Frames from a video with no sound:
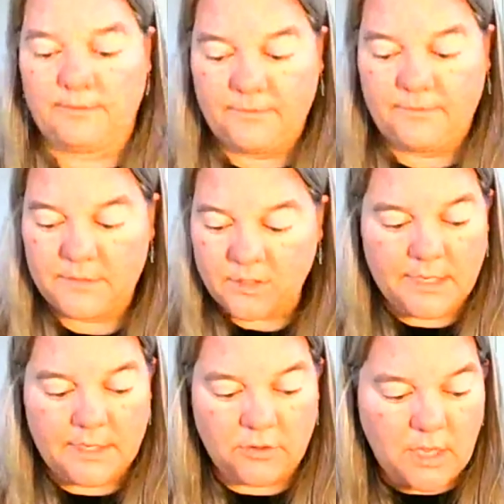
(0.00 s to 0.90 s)
so it's like
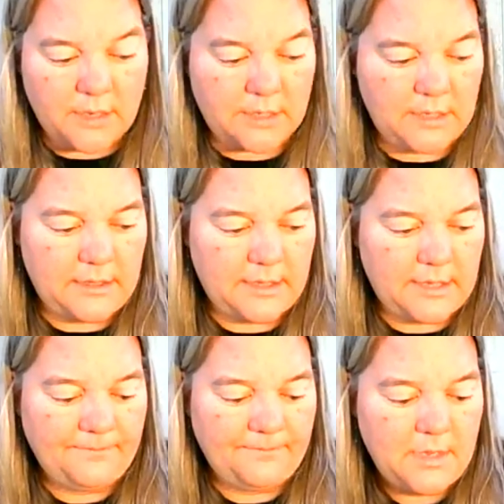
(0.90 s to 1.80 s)
you're talking to them.
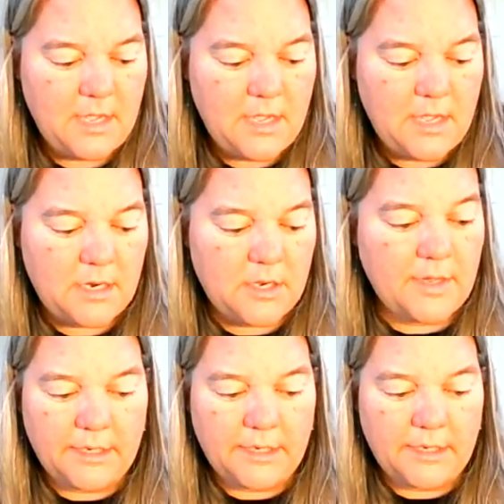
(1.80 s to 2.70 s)

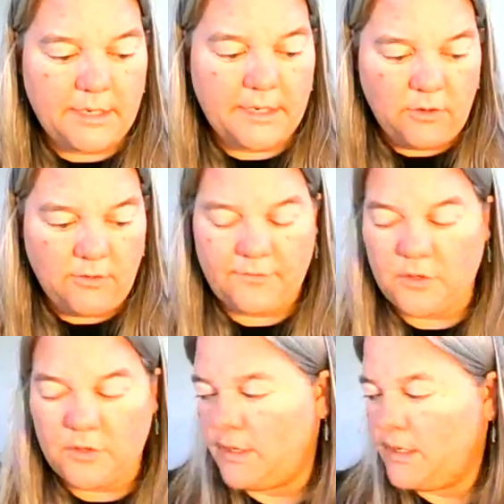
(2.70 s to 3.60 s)
That's how an interview
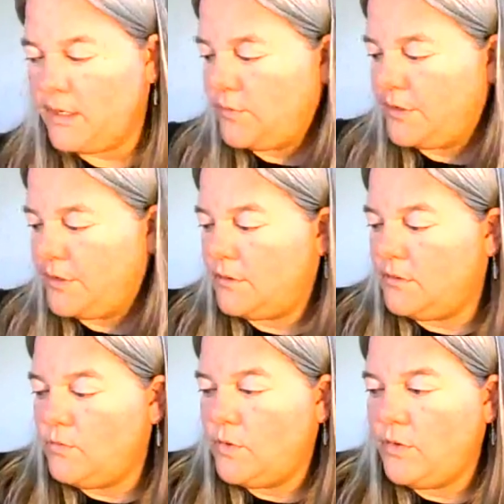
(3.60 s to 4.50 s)
is.
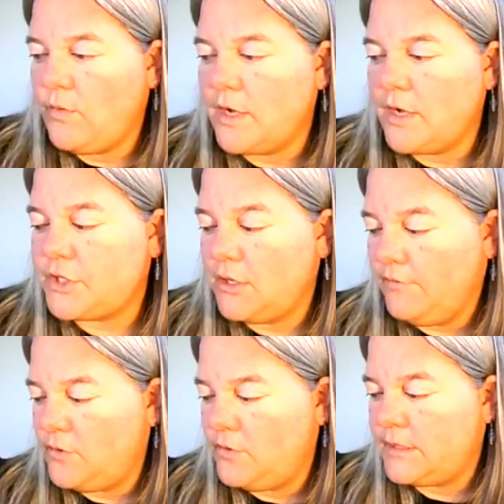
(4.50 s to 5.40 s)
When we watch
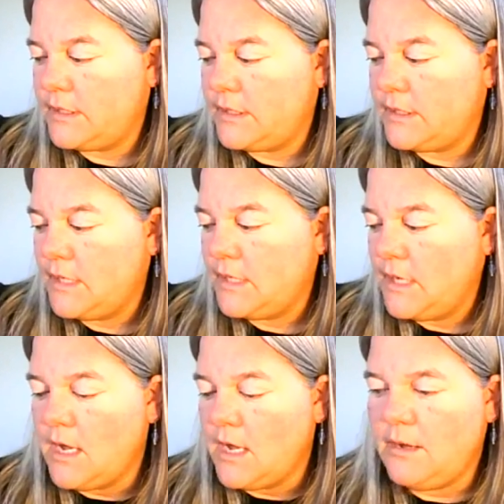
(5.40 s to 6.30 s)
interviews,
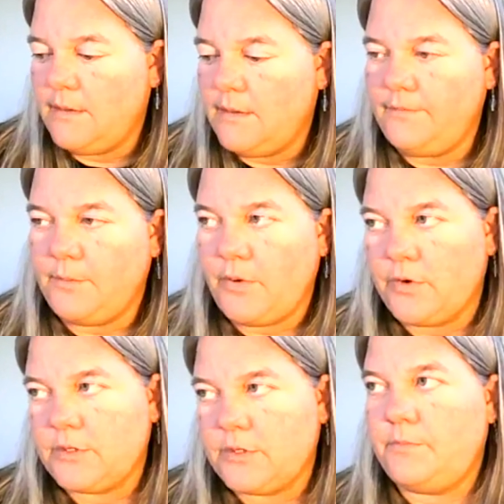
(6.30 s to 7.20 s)
the
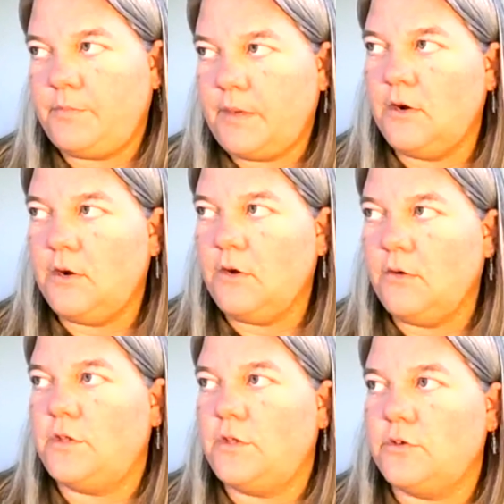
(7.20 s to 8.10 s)
person being interviewed,
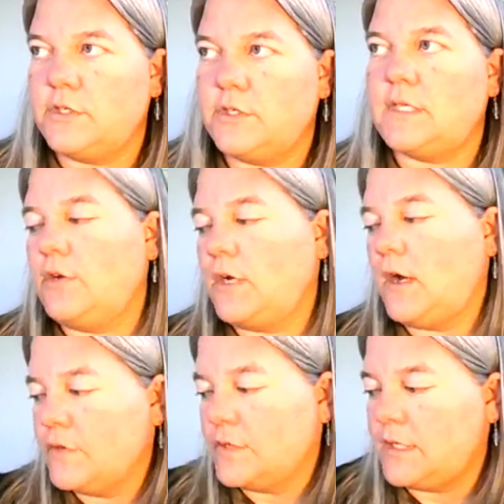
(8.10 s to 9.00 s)
they're just having a
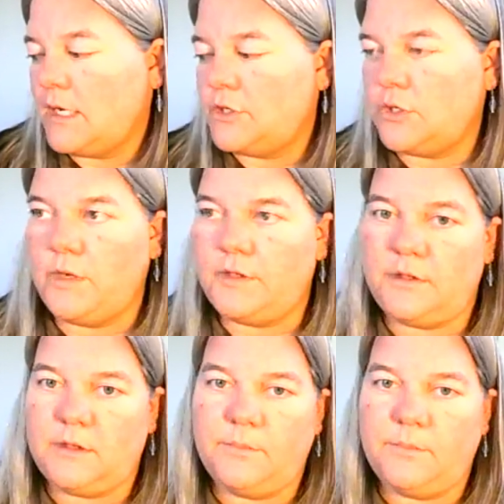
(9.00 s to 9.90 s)
conversation with
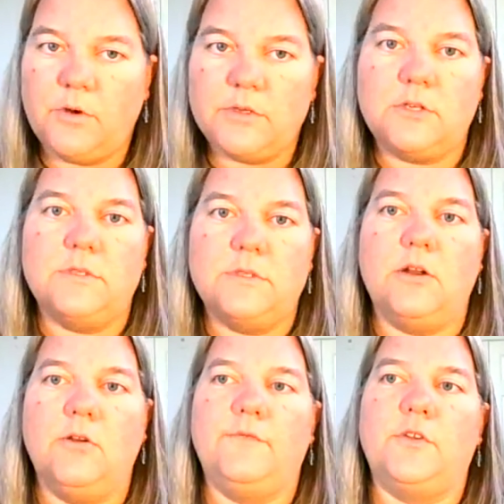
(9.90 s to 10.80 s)
the person who's
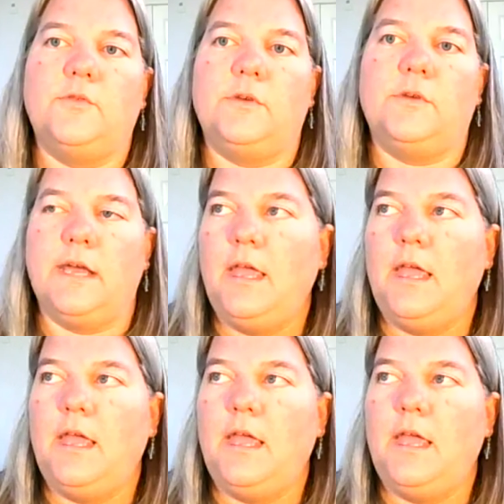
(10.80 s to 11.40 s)
interviewing them,